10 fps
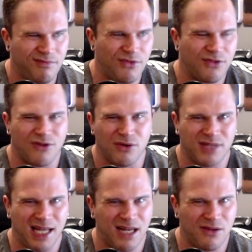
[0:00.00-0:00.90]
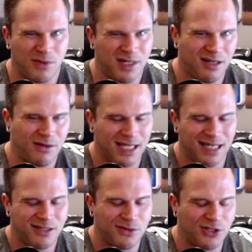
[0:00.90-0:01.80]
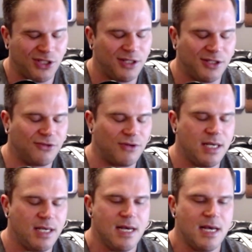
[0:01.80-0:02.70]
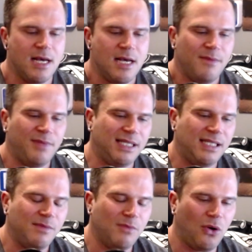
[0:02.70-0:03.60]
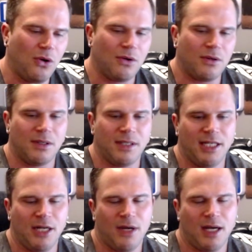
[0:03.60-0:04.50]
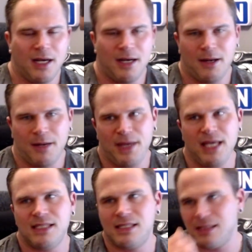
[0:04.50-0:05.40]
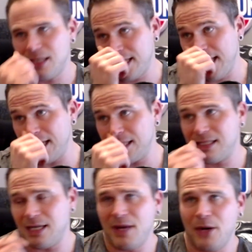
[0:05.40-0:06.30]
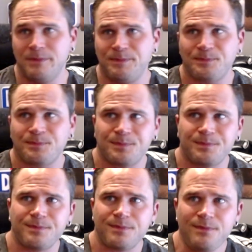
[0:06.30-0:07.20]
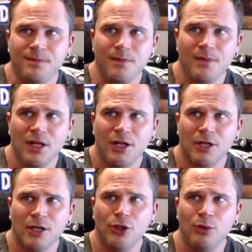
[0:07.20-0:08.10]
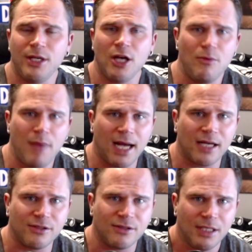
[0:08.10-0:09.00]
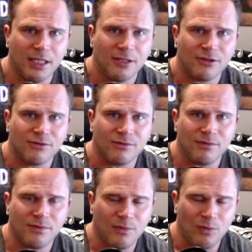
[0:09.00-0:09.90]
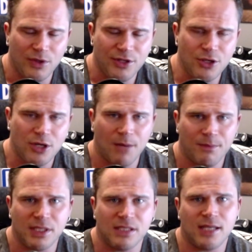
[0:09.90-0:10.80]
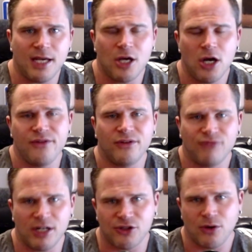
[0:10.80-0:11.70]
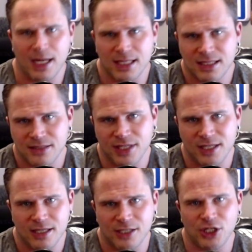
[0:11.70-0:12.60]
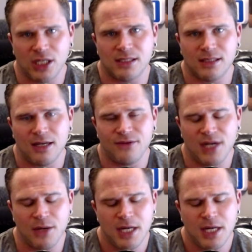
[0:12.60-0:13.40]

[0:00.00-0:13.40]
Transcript: throws that out the window, I guess, to a certain degree. But this is more, you know, a, a piece, I guess, about, you know, should we go back and, when new companies take over, retroactively adjust that? Now,